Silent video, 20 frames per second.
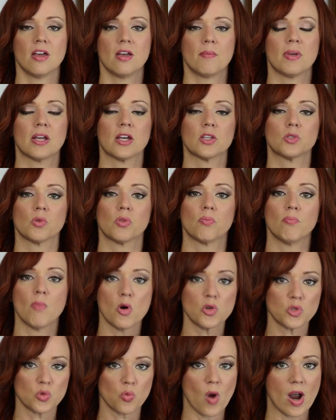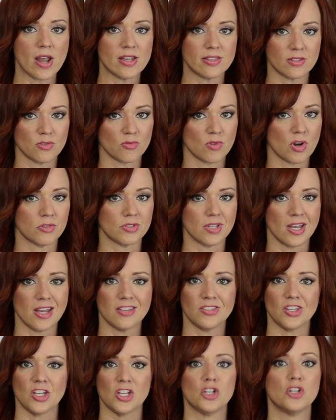Because with most whites and
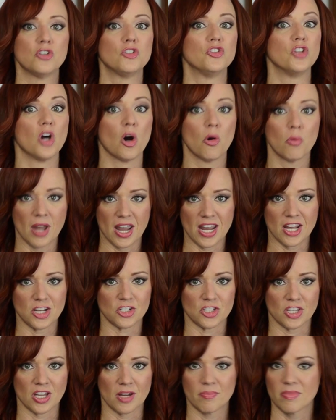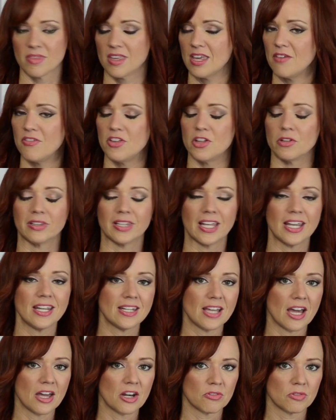rosés, you don't age them. If you lay
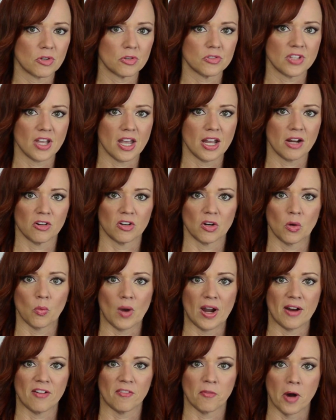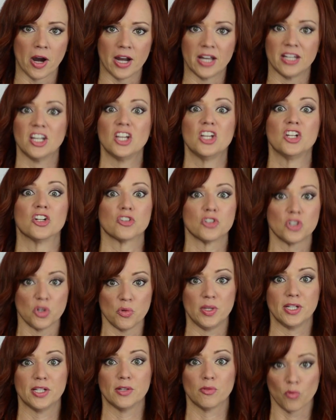down a rosé or a white wine, you're
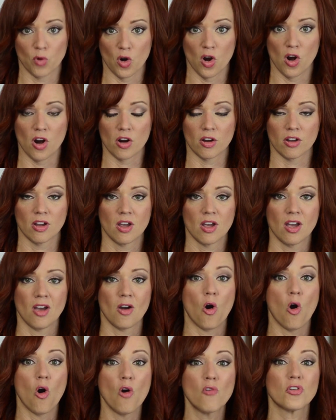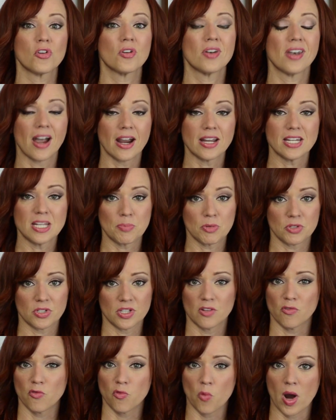doing it wrong. Over
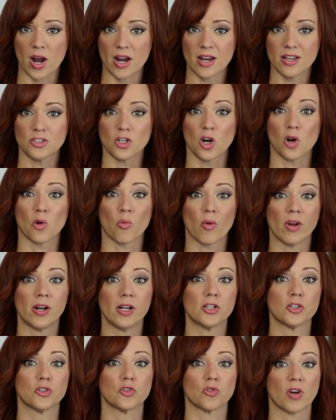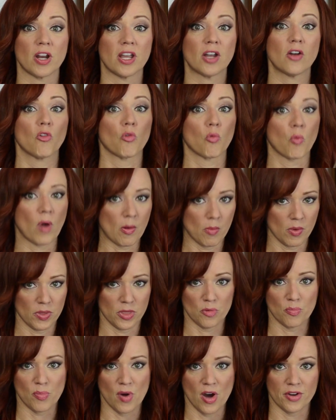90% of wines are ready to drink right when
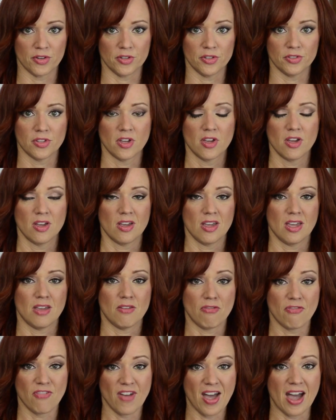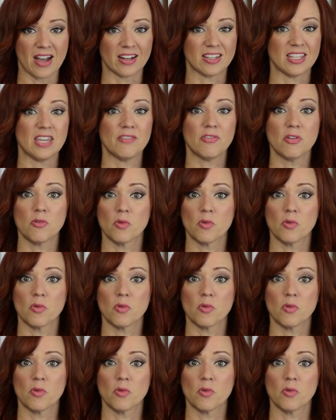they're bottled. In fact, even